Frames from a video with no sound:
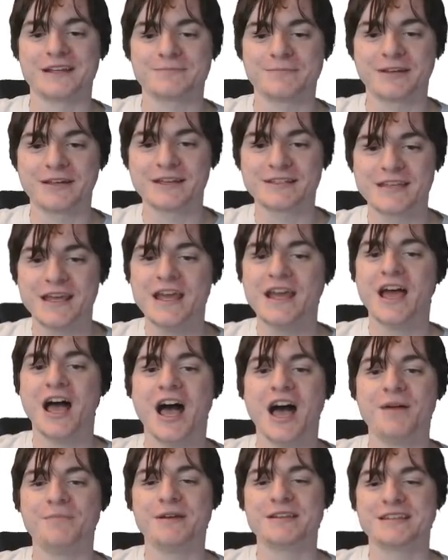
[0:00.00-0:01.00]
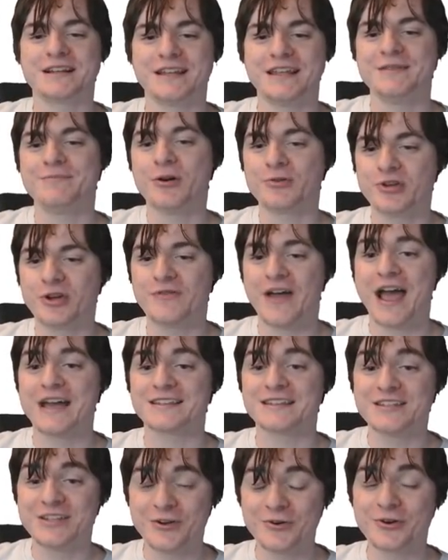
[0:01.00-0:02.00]
because basically Moldova
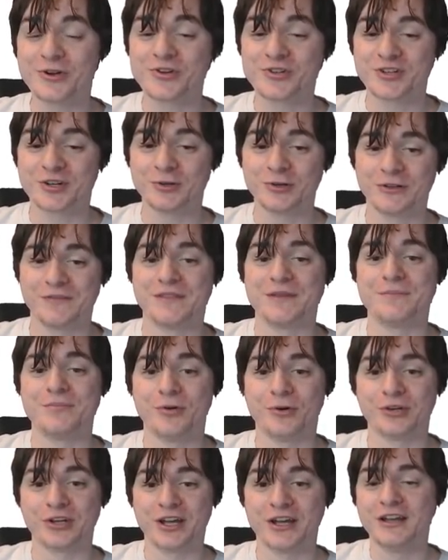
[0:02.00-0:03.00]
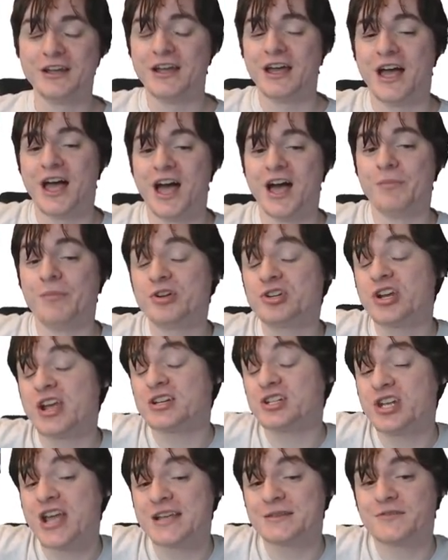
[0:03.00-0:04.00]
has no control of the border, which it
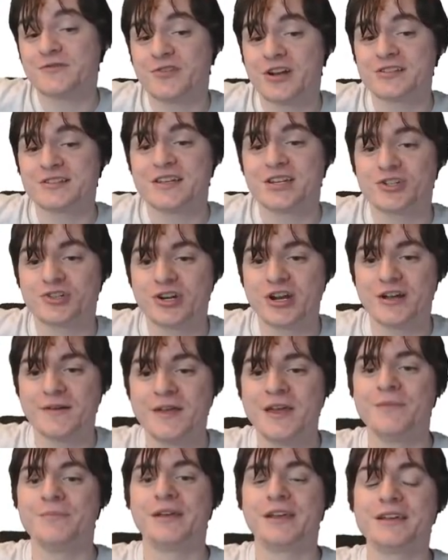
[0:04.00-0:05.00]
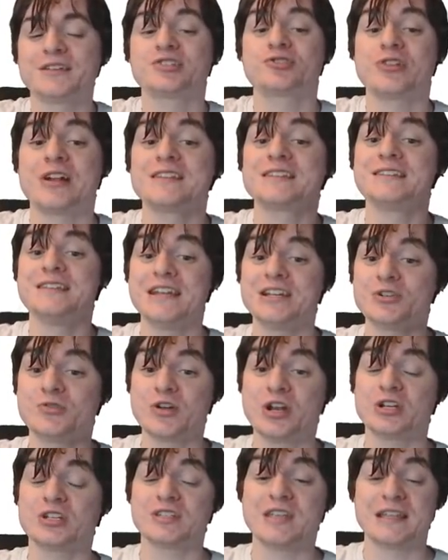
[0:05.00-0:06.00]
shares with Transnistria, because
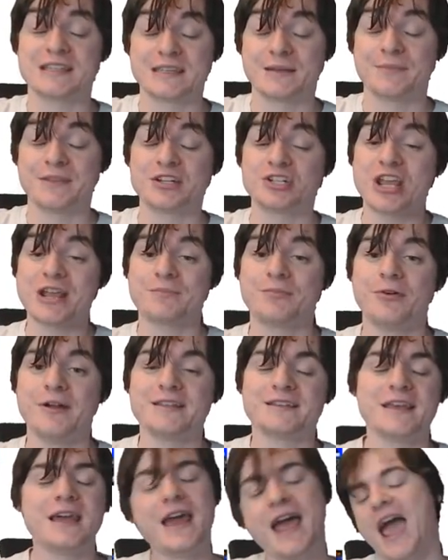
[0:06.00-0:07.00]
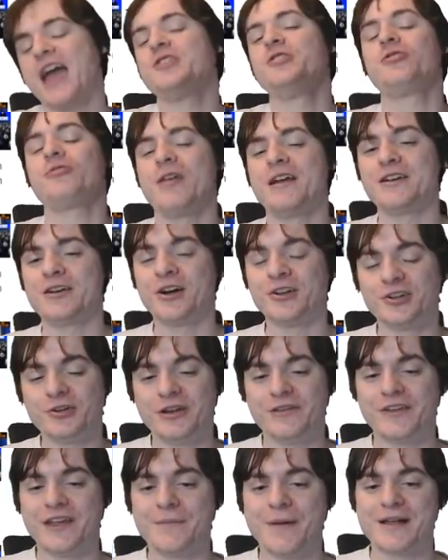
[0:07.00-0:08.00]
Transnistria sets up the checkpoints and Ukraine can't do
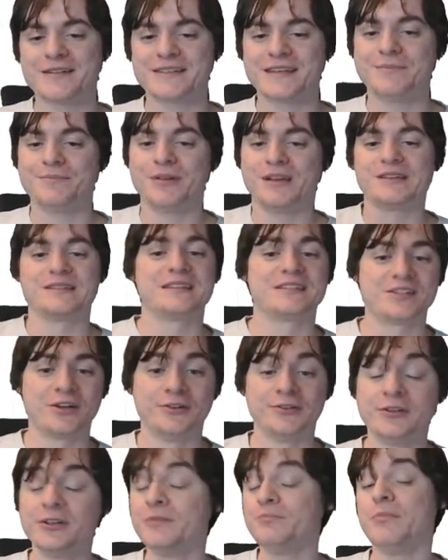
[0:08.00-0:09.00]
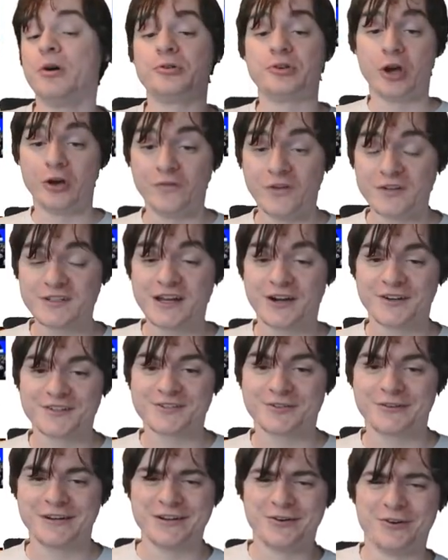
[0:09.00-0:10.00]
anything about it because it's on Moldovan
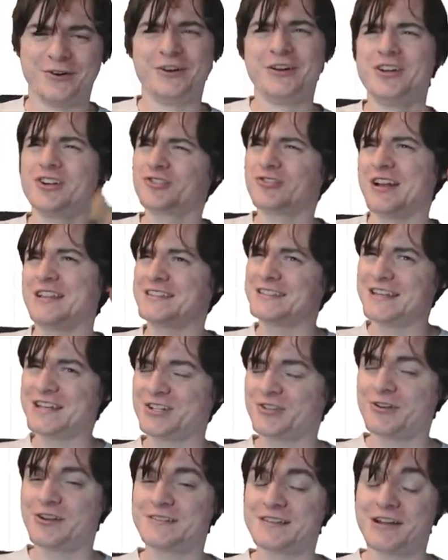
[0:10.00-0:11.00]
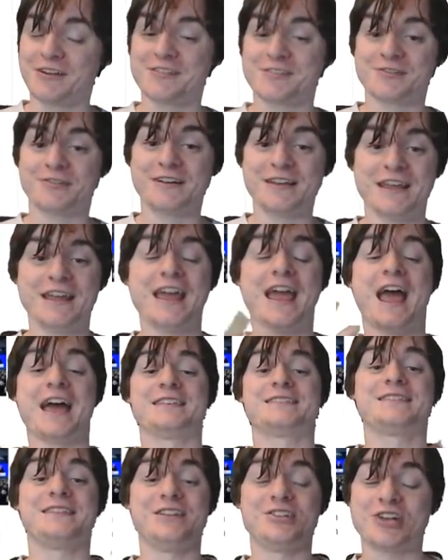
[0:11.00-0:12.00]
territory, or Transnistrian territory,
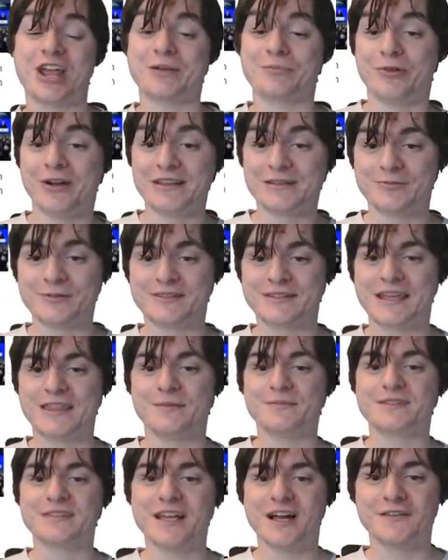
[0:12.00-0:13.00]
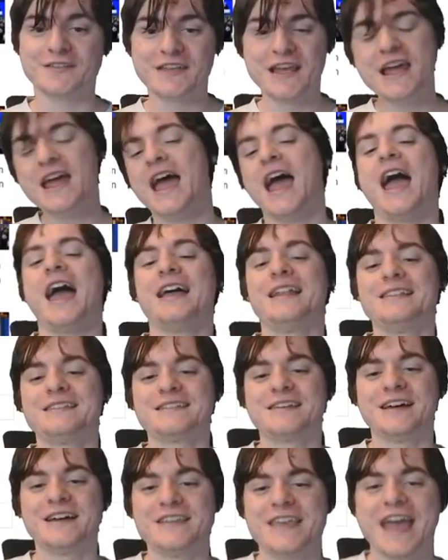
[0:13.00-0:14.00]
as the checkpoints would say themselves. And
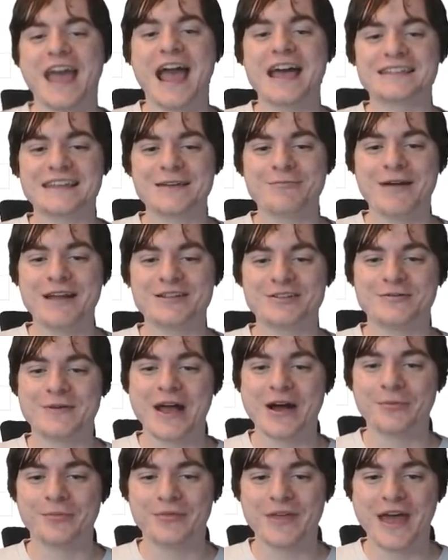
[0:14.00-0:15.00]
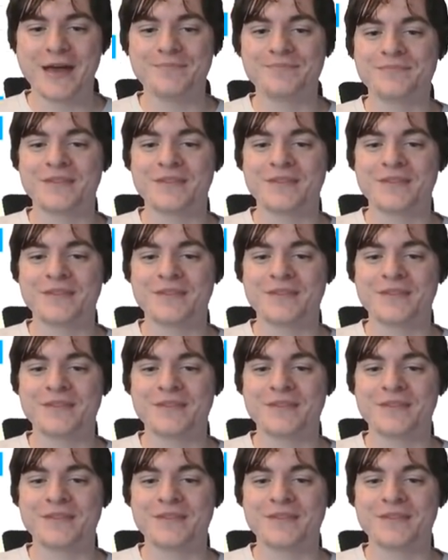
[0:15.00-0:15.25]
yeah, as a way to help that,